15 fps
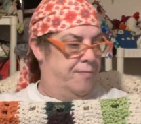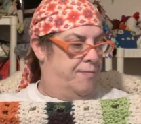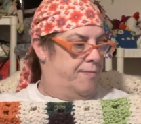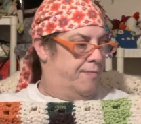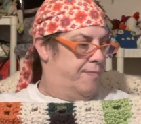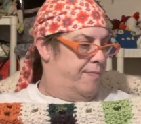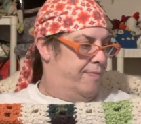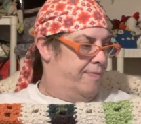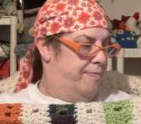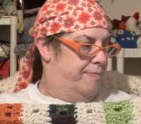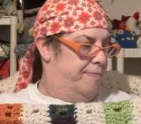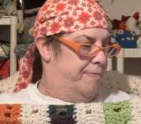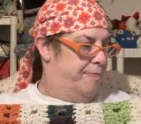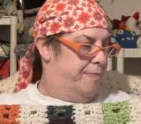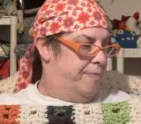
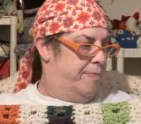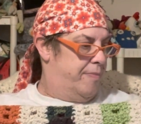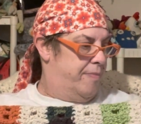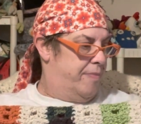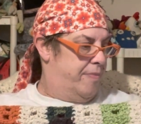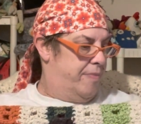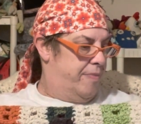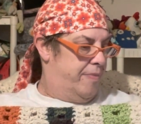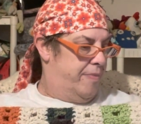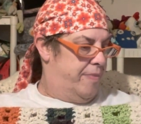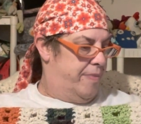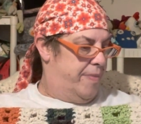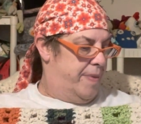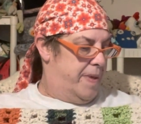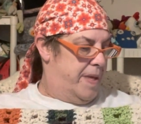
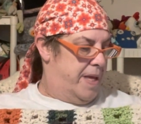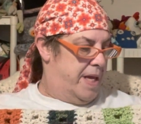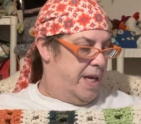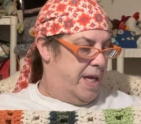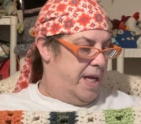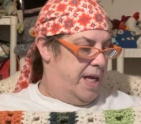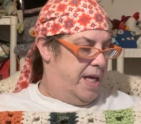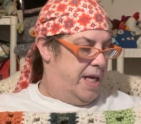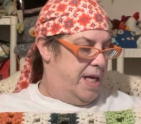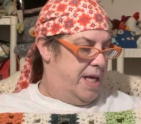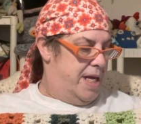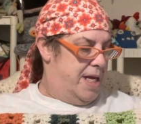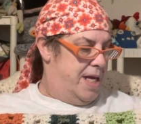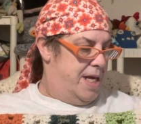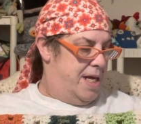
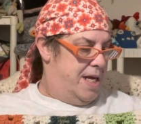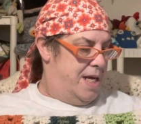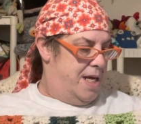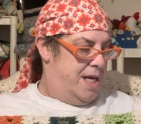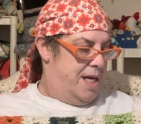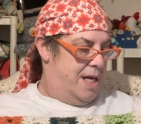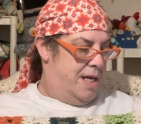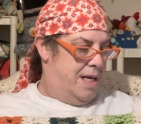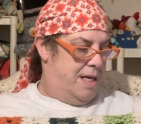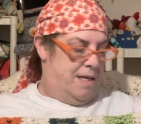Nobody speaks.